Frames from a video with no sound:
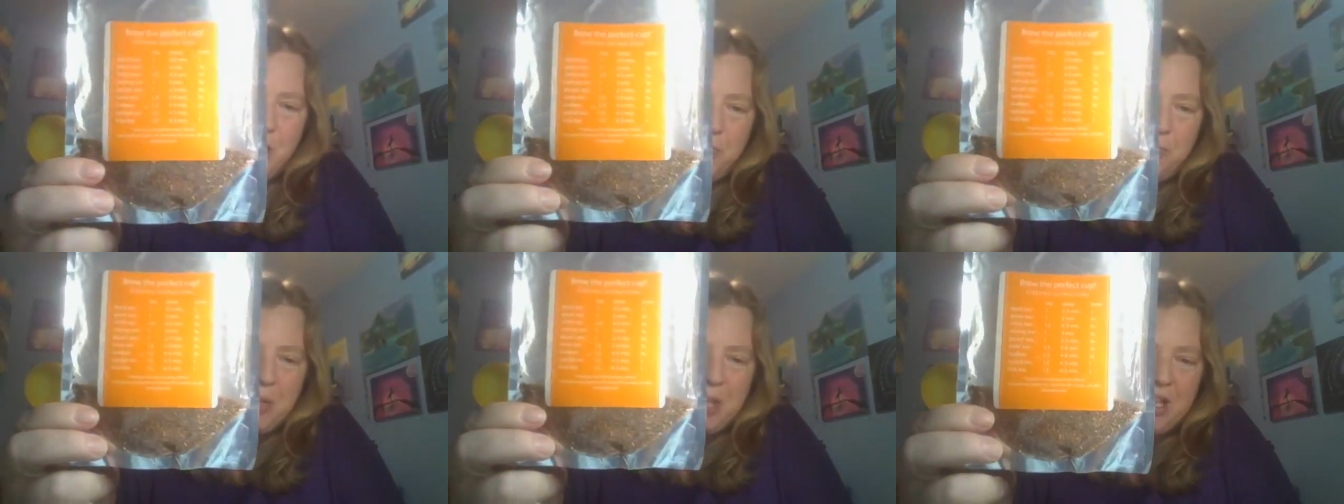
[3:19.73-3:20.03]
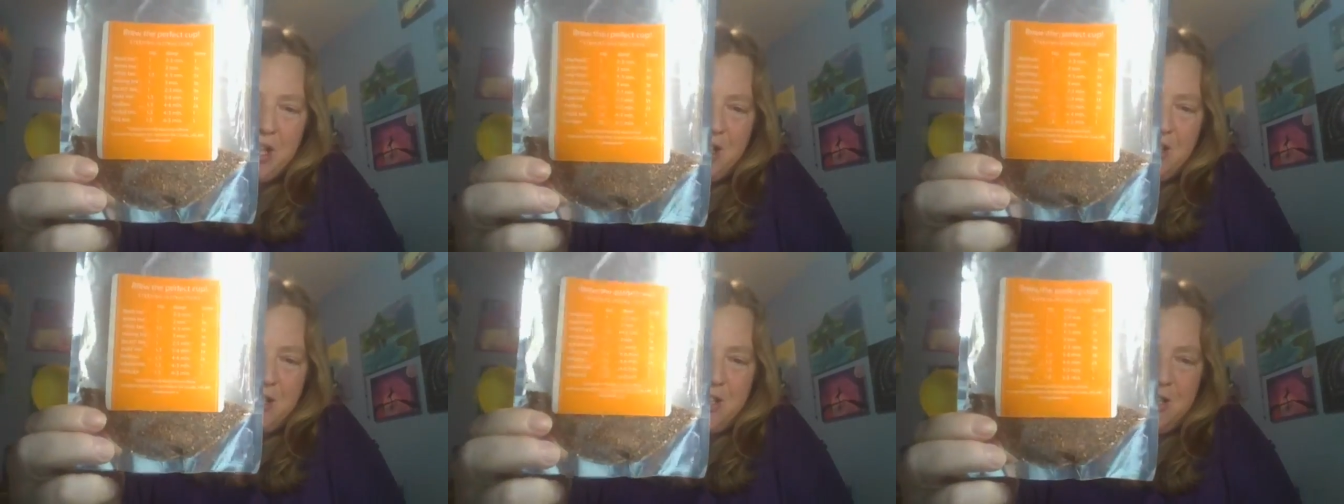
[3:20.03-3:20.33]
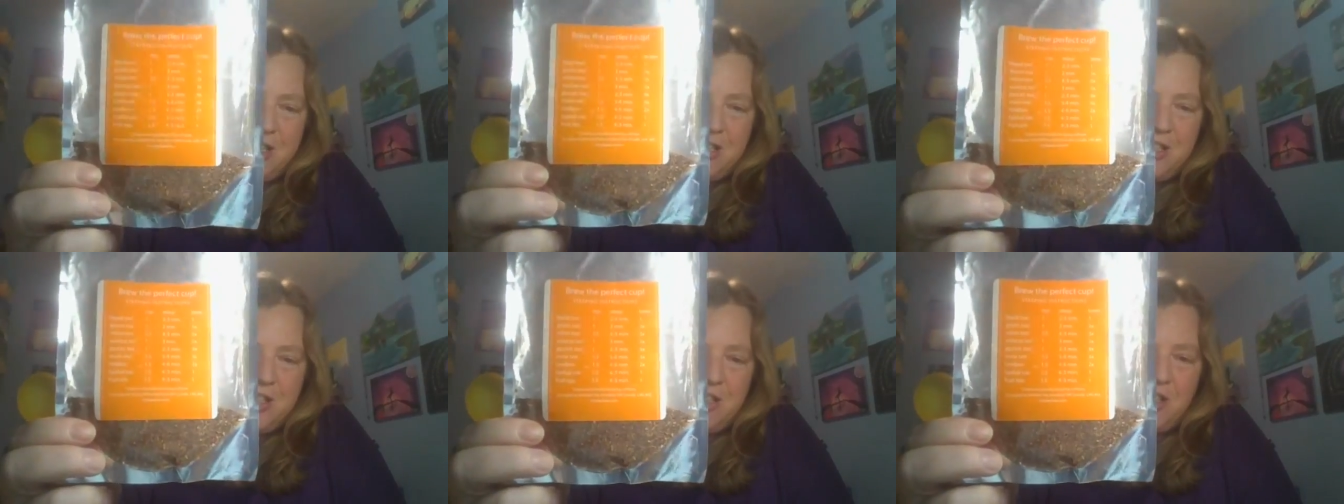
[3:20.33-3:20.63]
because
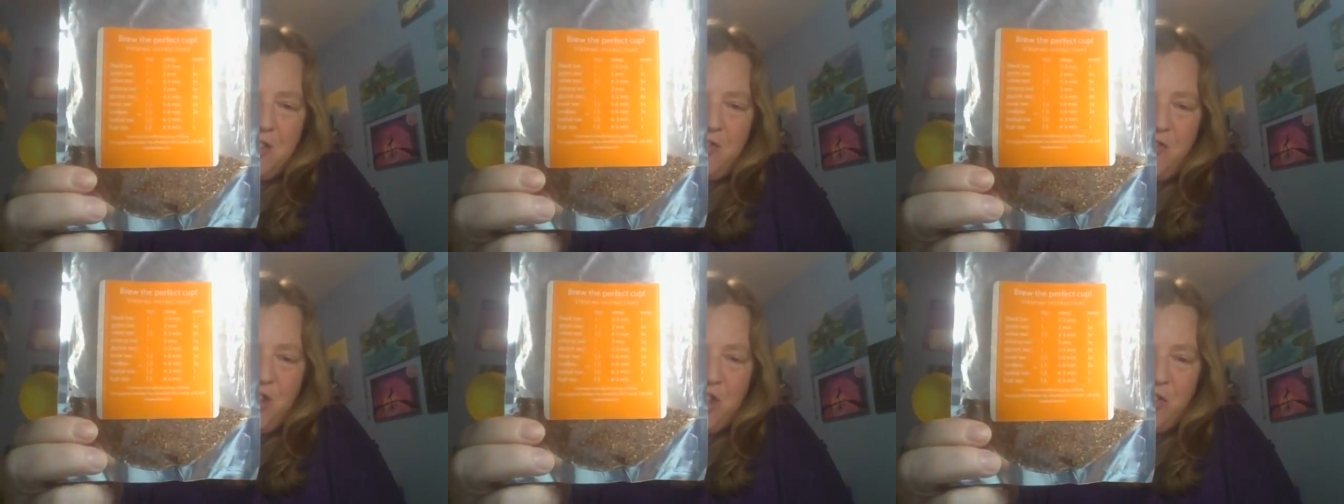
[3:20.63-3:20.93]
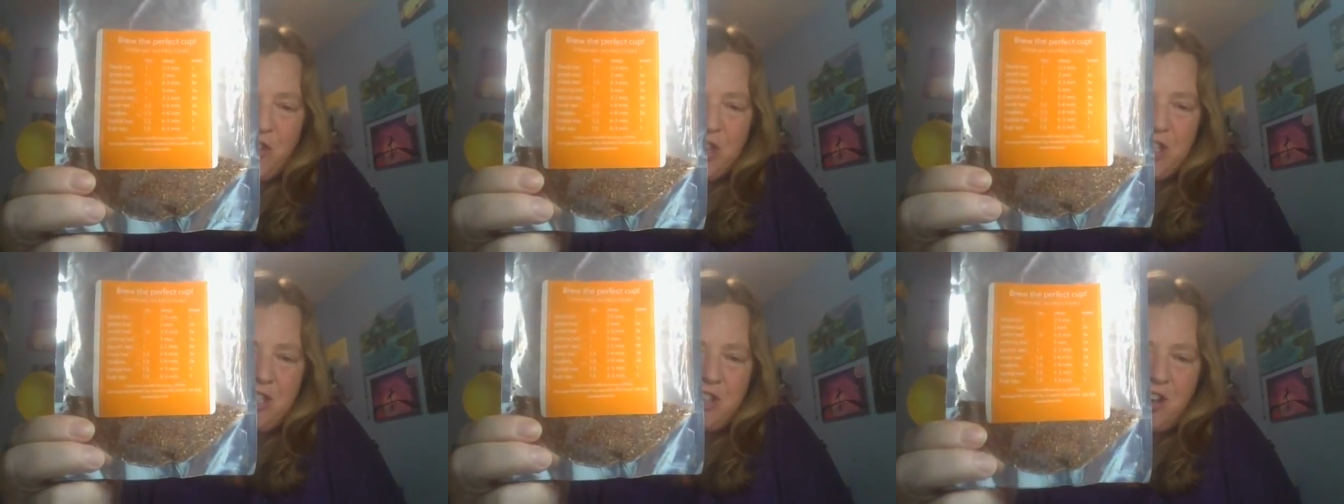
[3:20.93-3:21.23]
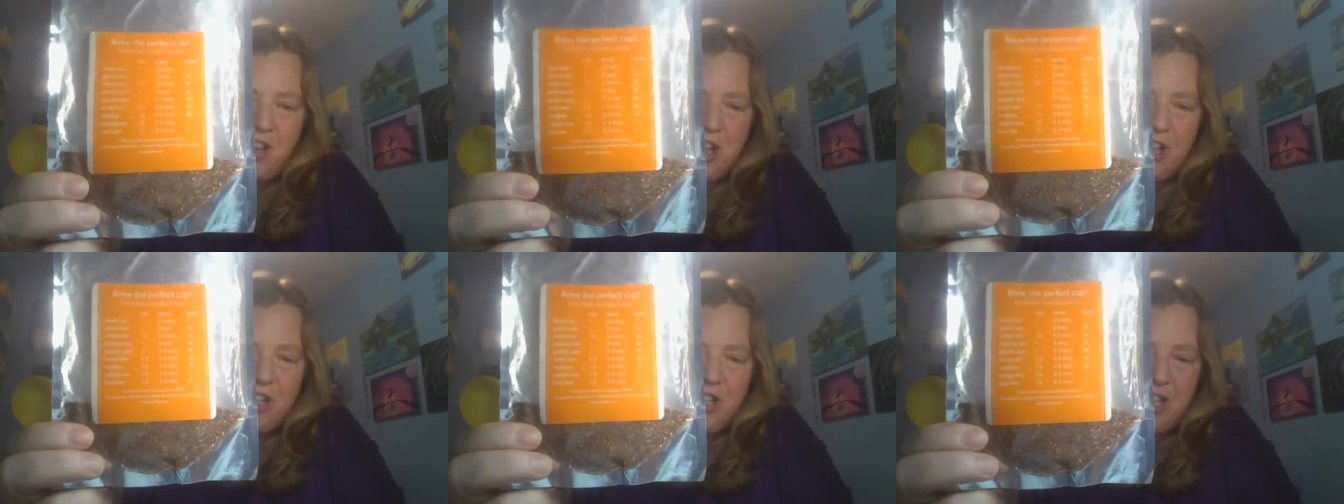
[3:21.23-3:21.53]
it's very
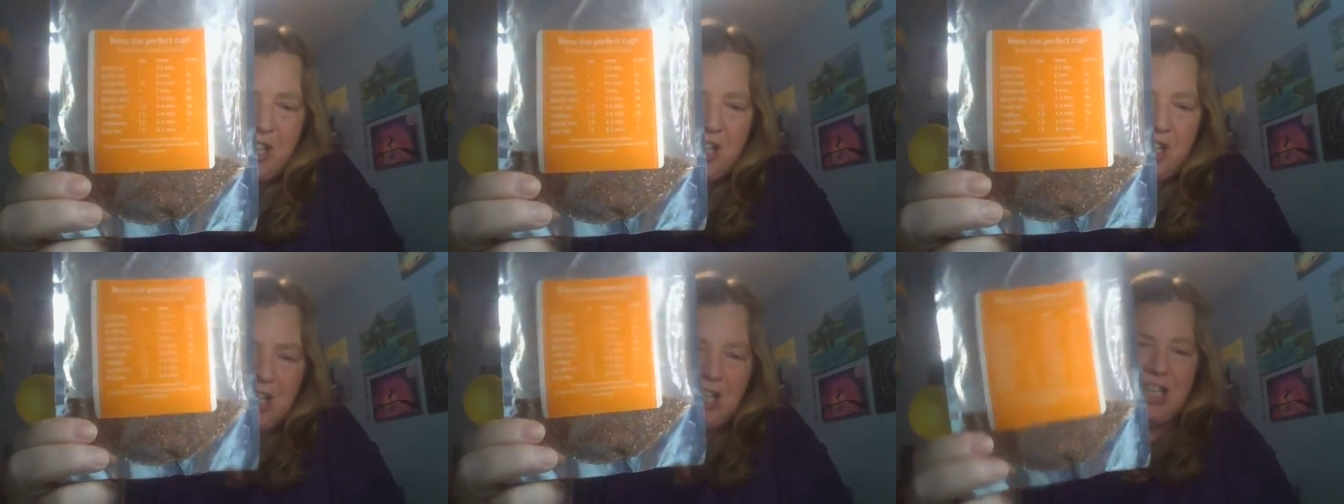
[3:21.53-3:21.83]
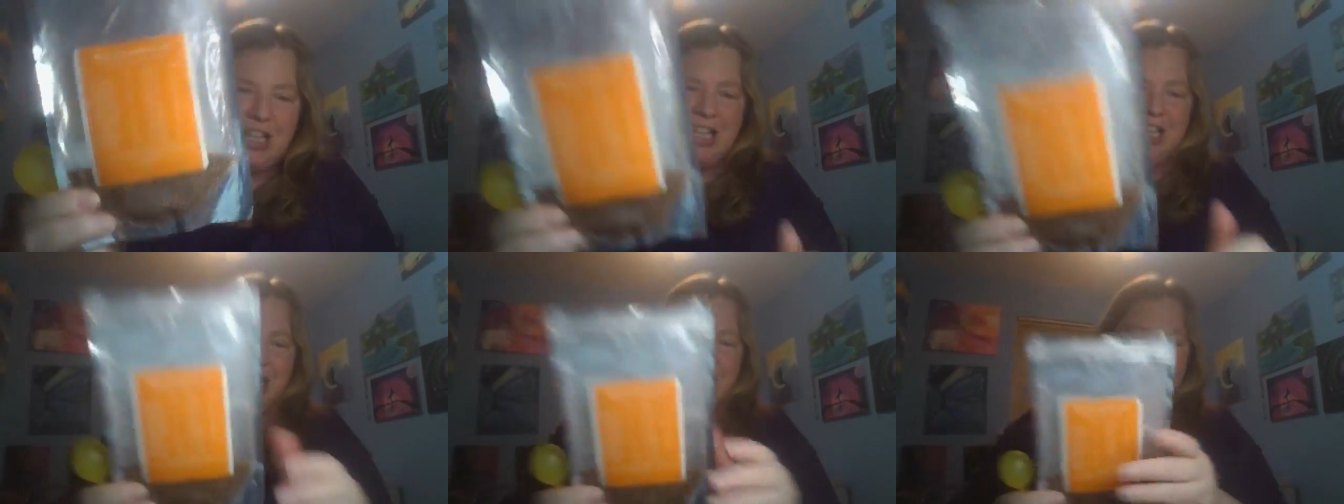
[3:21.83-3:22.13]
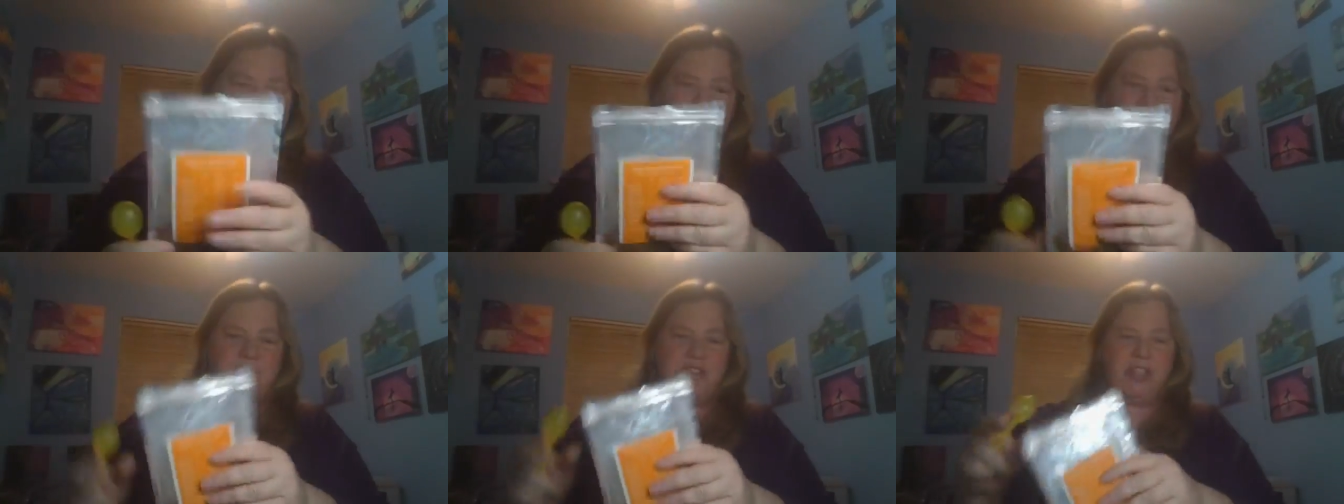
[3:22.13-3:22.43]
tiny
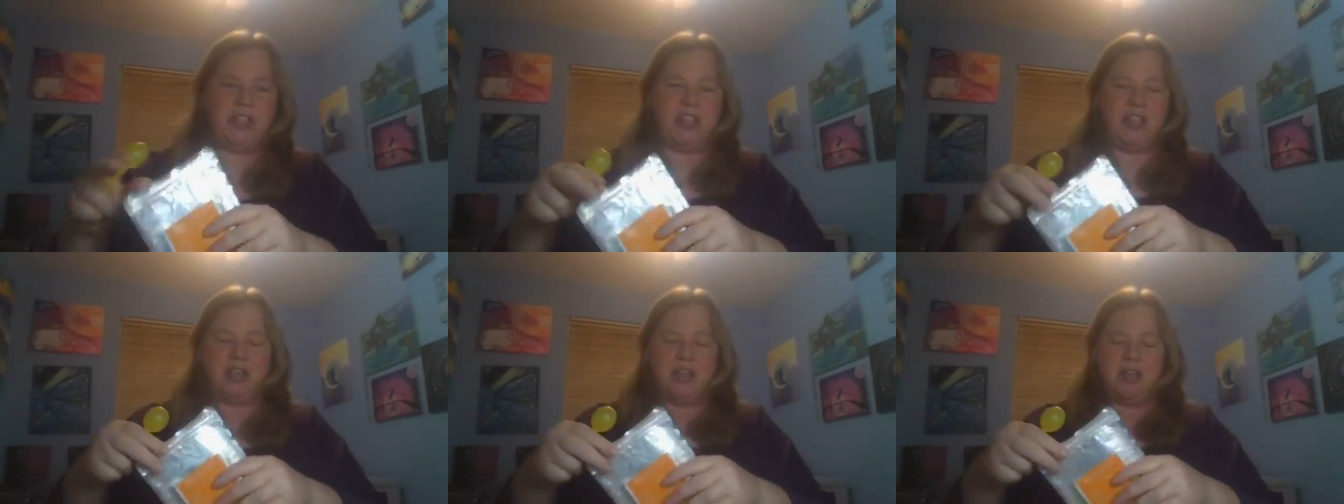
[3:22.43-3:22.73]
leaves.